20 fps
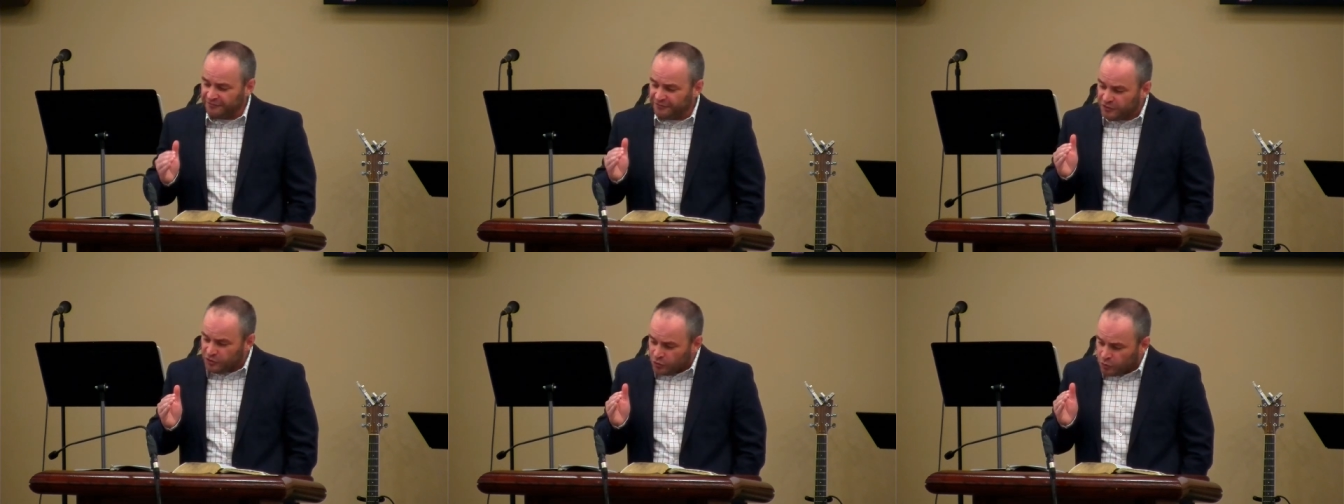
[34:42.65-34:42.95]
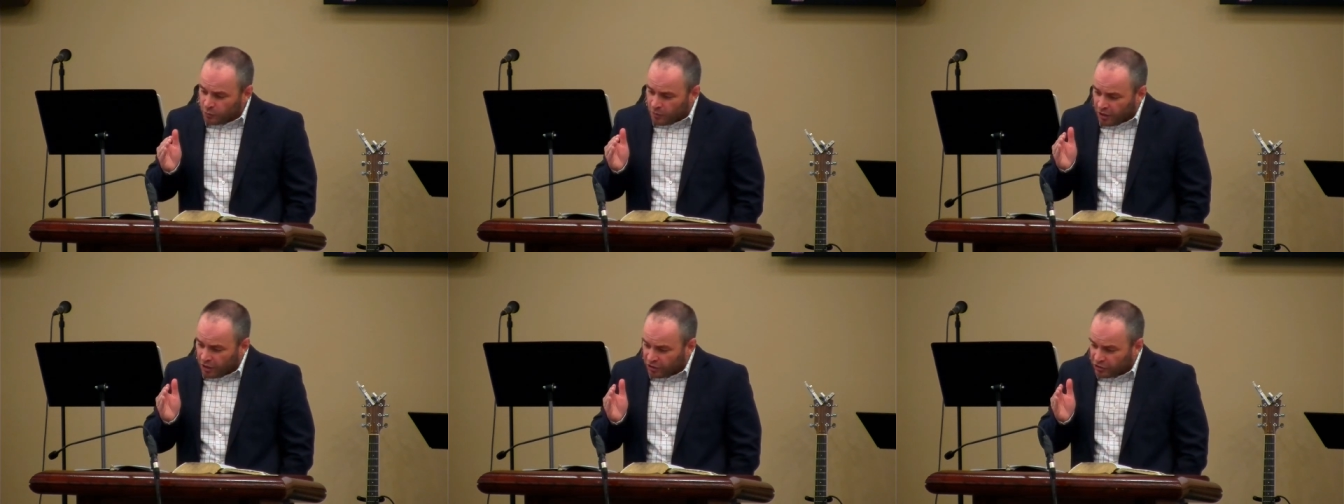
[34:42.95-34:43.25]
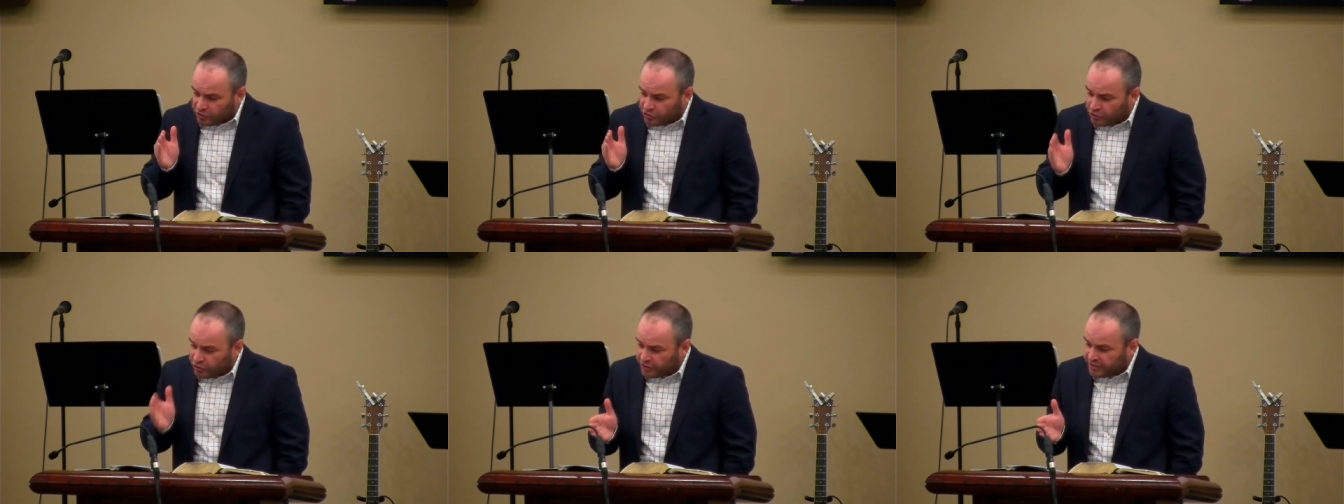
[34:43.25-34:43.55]
If you
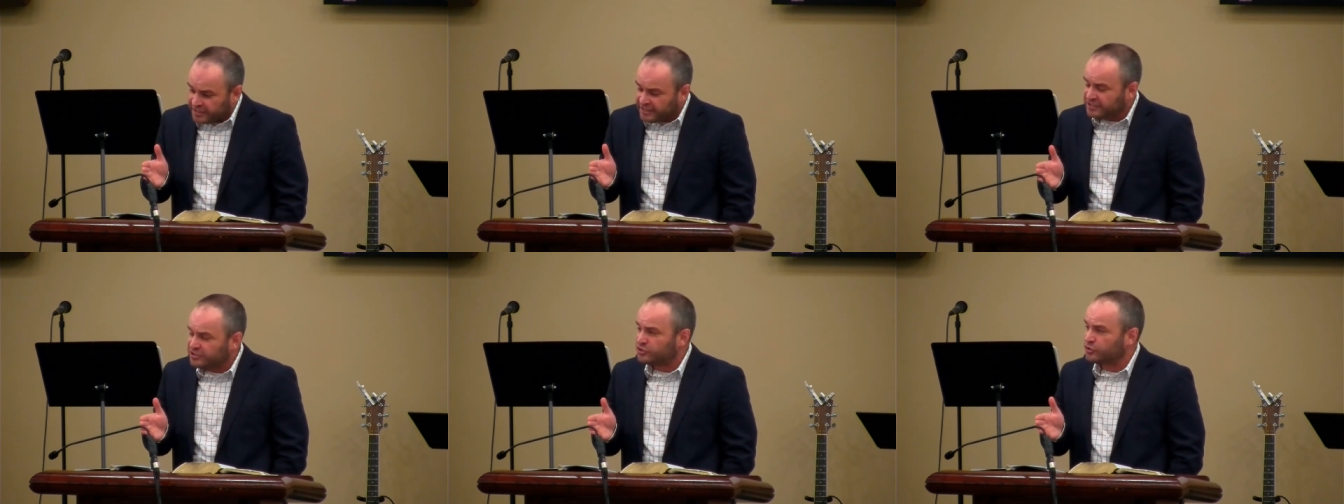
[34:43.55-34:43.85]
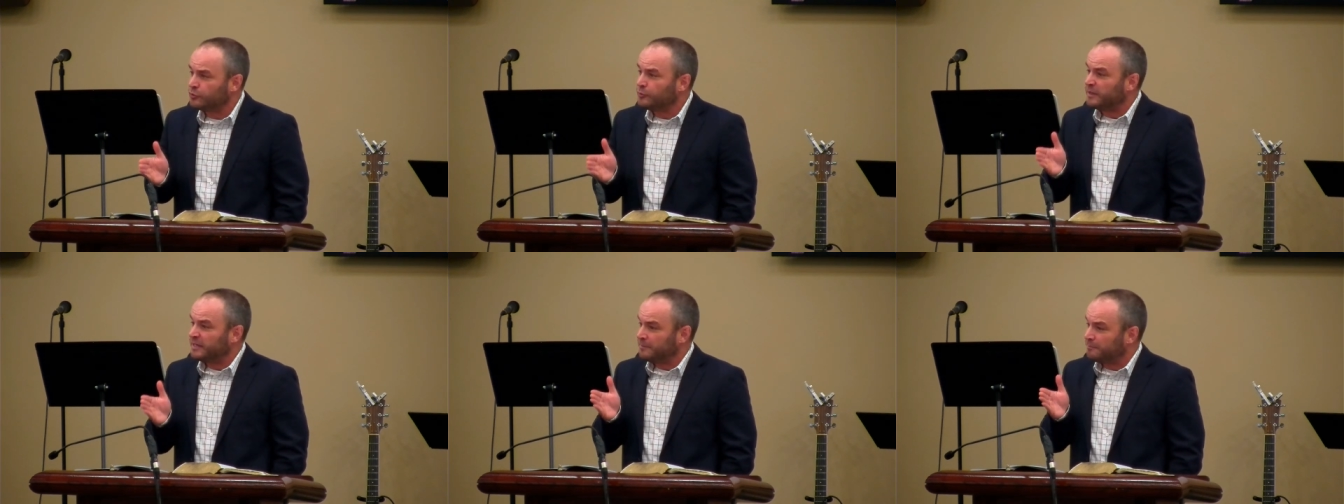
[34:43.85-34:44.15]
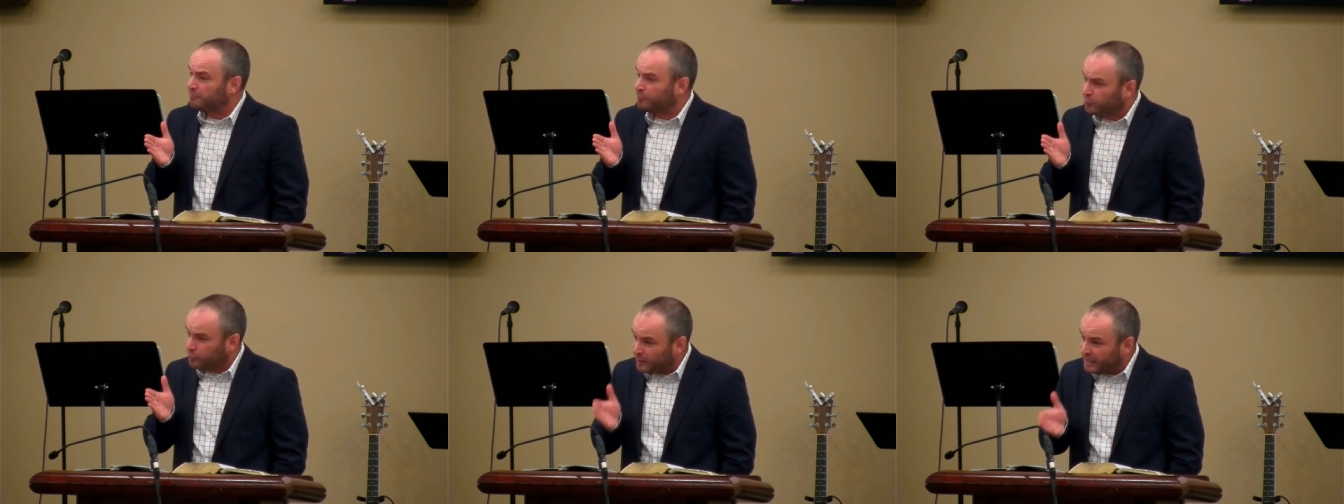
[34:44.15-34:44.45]
are looking to
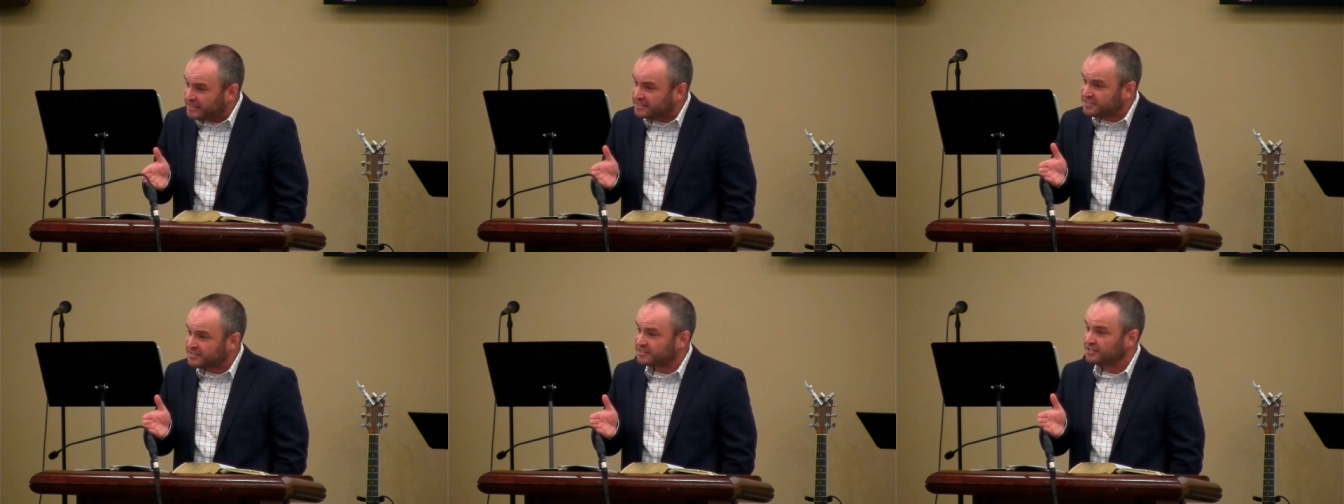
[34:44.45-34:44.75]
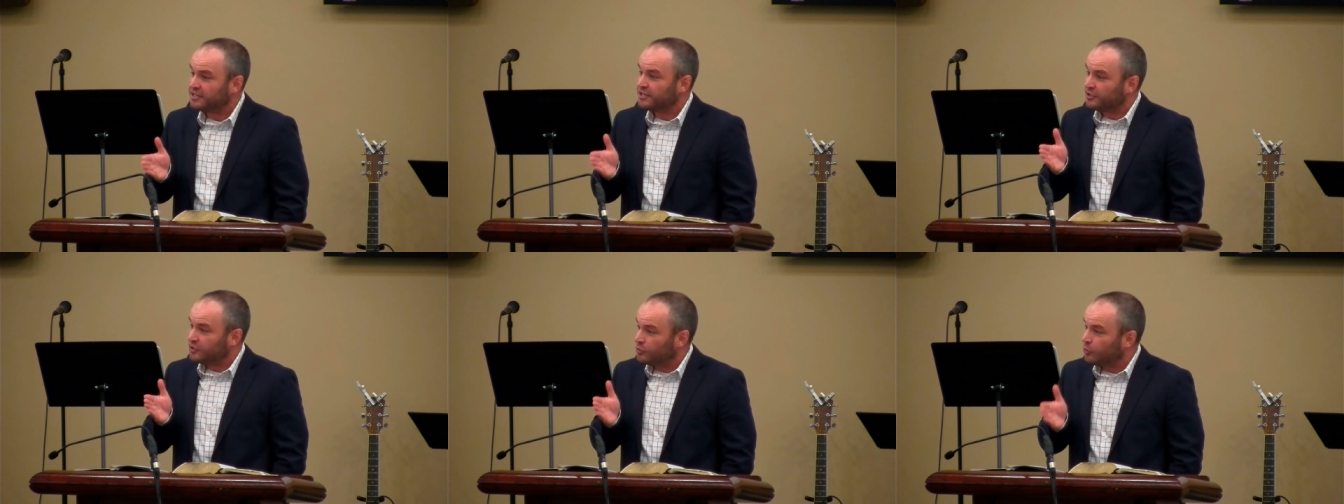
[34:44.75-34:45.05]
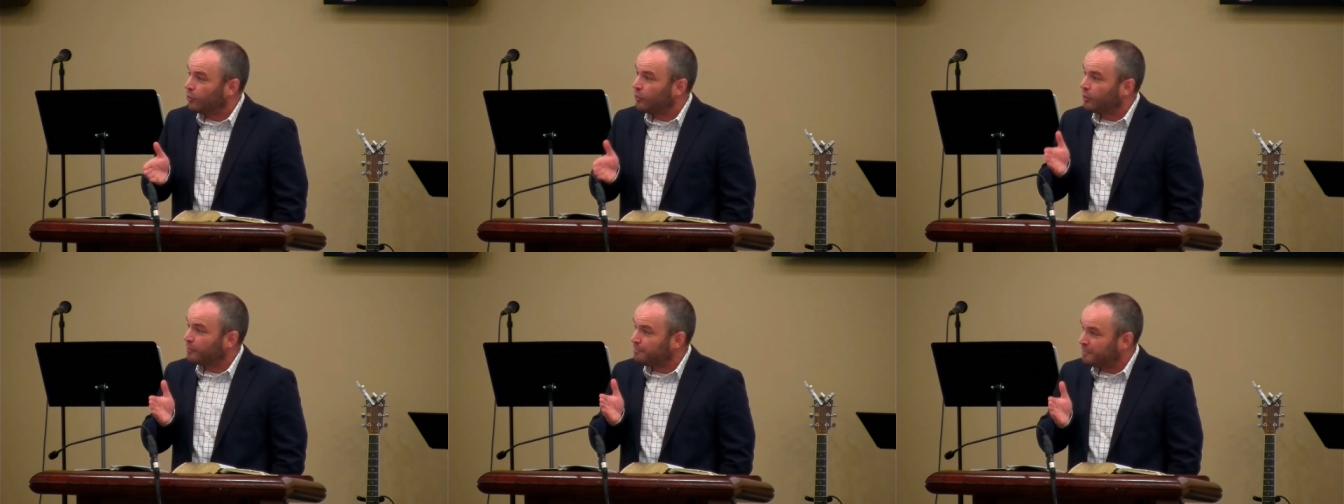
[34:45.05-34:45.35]
impress
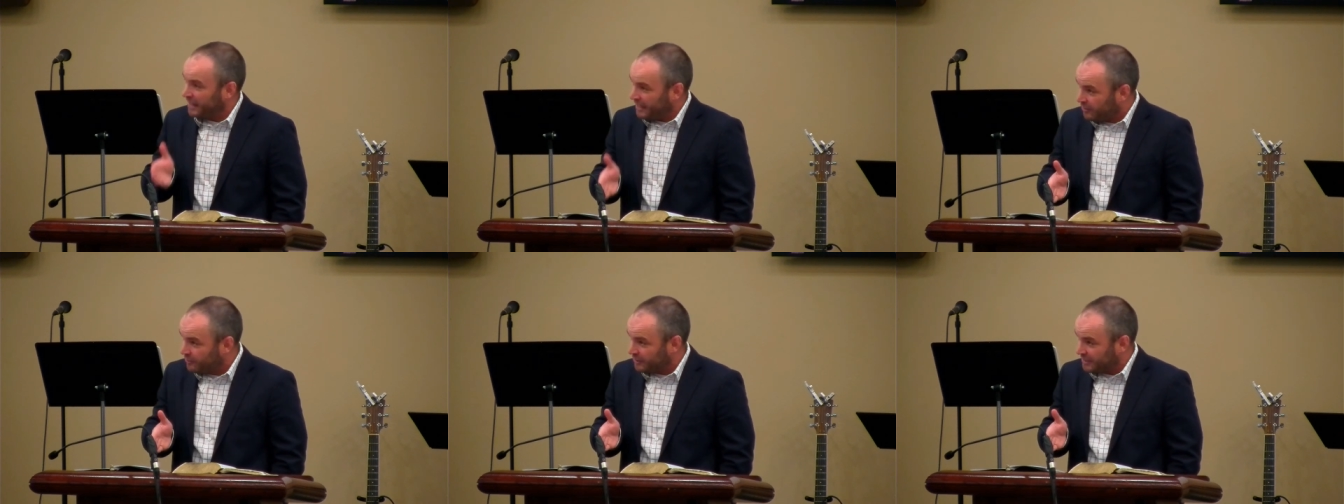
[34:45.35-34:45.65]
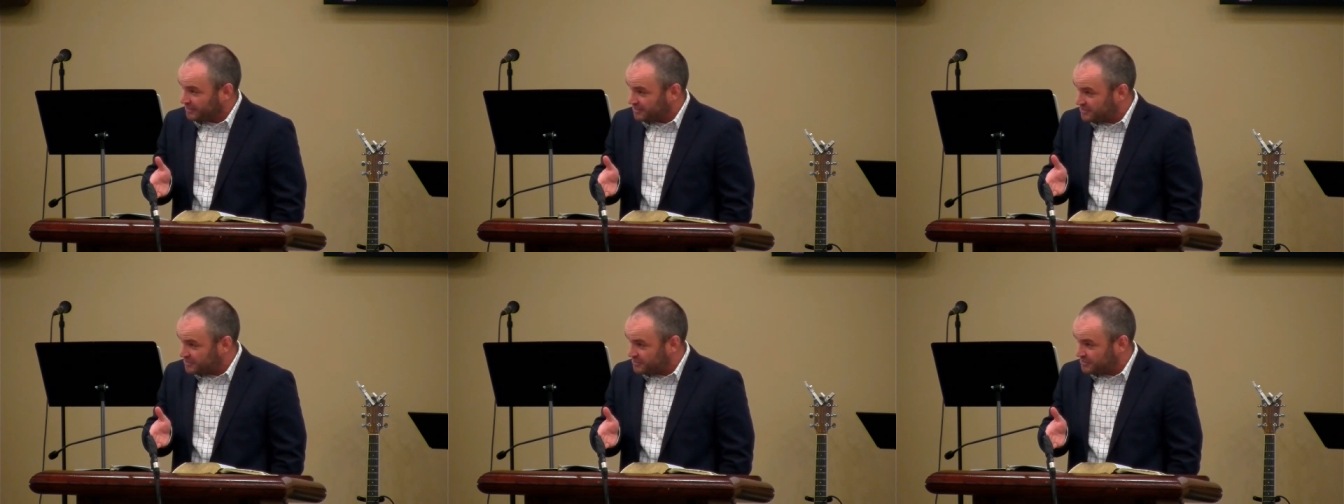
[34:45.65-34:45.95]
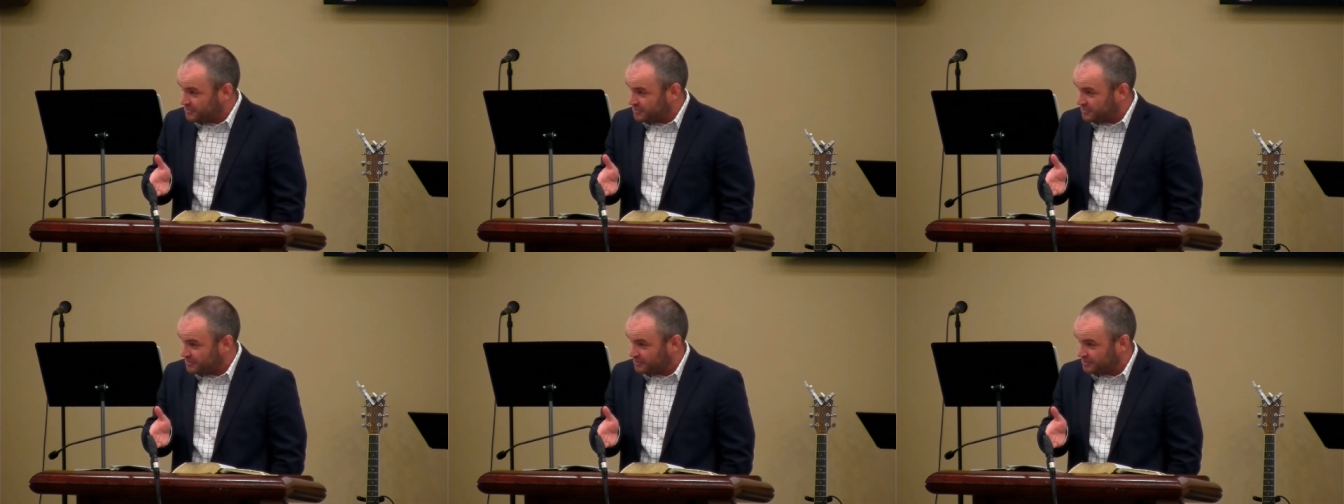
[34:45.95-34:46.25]
your
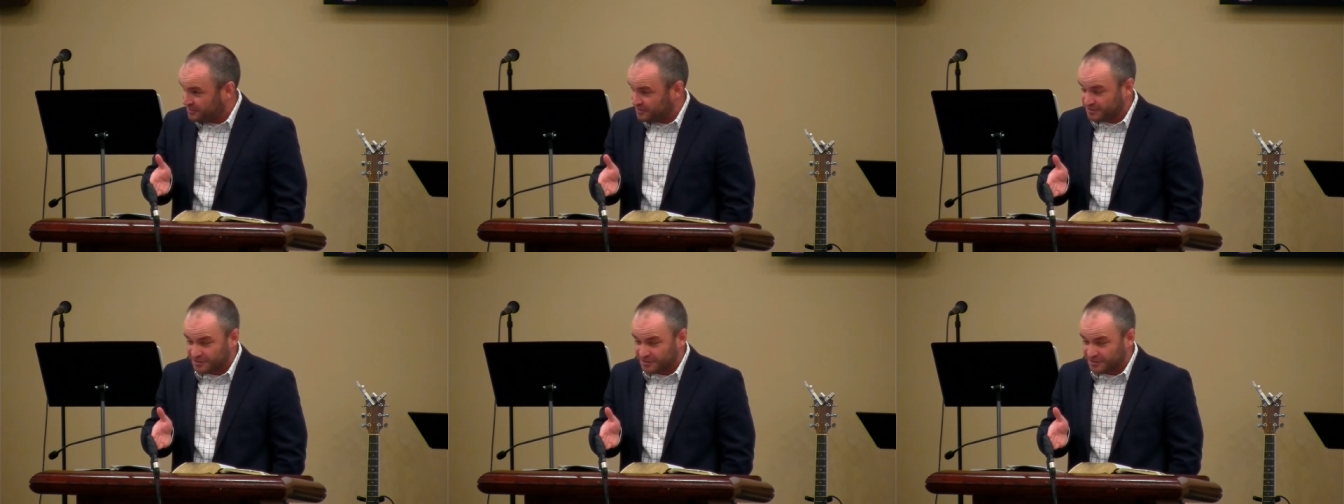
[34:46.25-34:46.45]
parents,